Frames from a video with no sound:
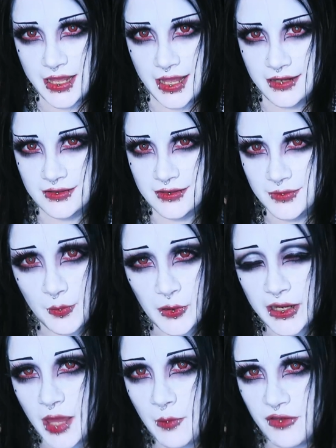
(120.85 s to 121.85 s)
hated, and
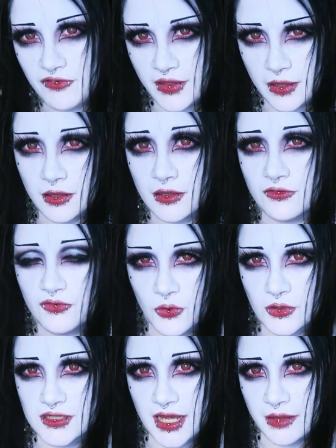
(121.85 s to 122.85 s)
pricking my finger
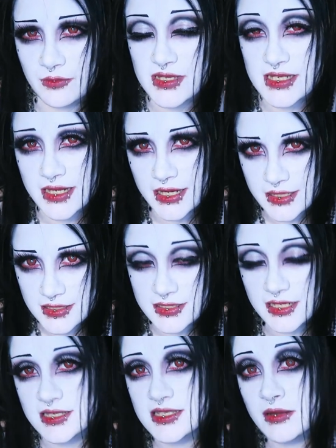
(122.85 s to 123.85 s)
4 times a day to
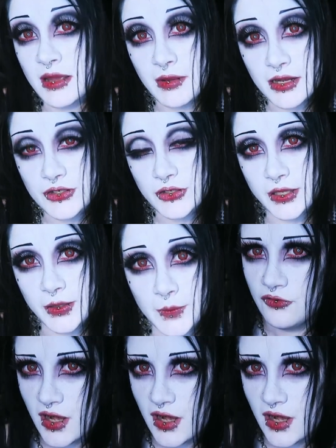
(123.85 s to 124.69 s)
test their blood sugar.